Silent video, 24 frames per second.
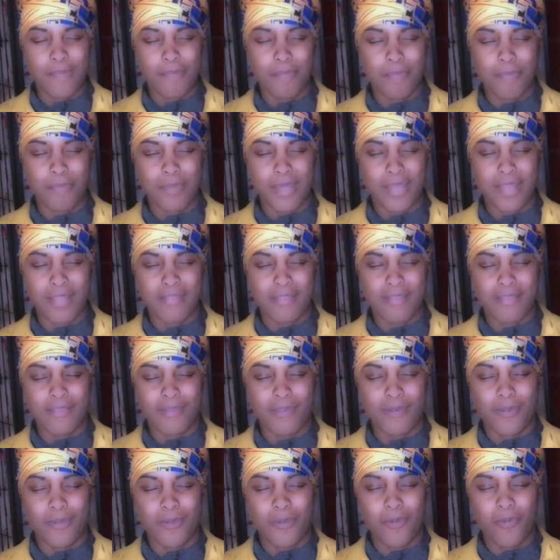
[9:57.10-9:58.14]
but
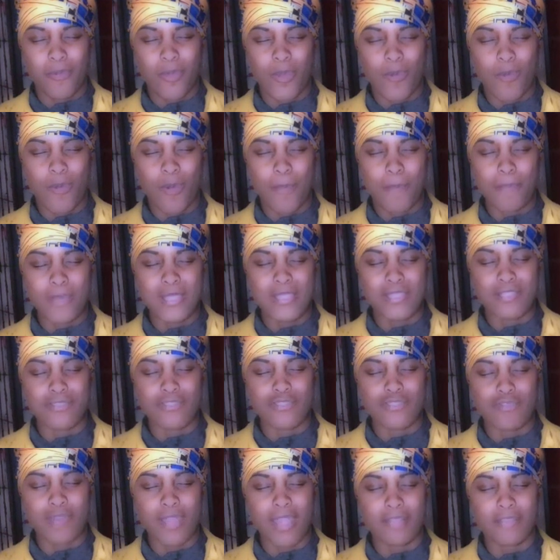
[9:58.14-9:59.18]
We won't be
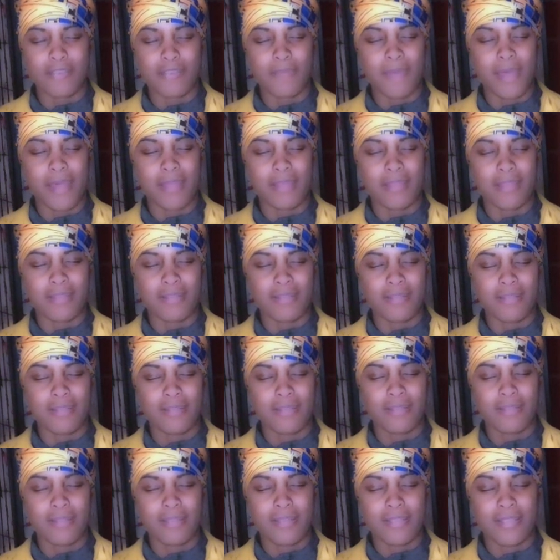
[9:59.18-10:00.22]
distracted by it.
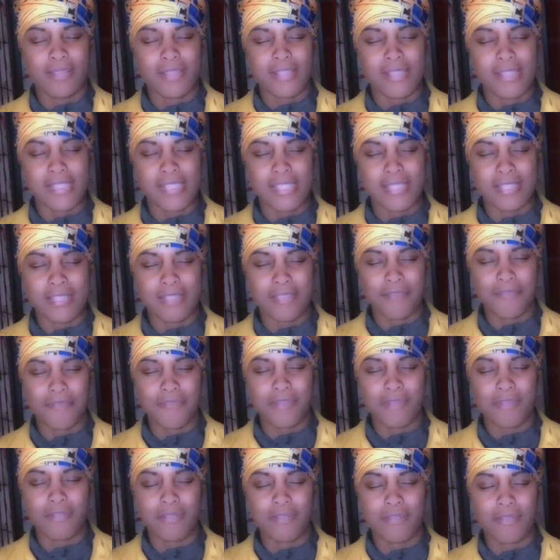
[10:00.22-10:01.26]
See the
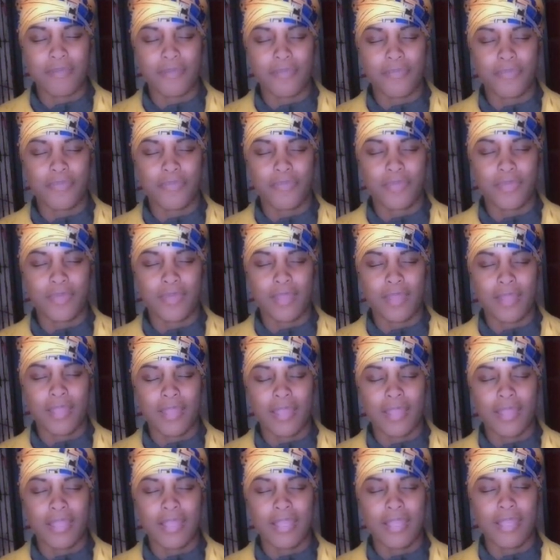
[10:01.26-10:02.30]
difference?
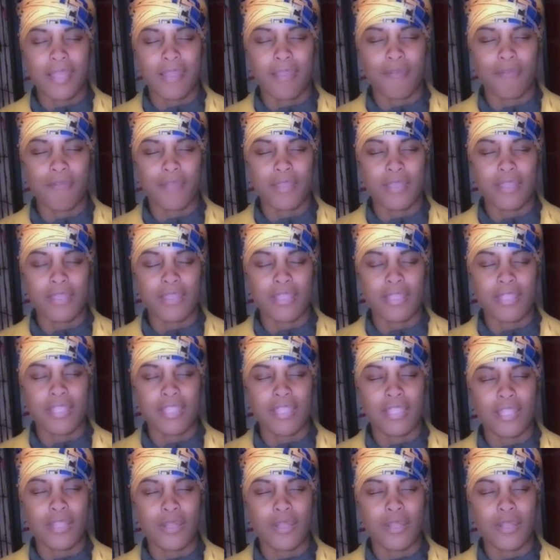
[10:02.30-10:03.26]
Hearing and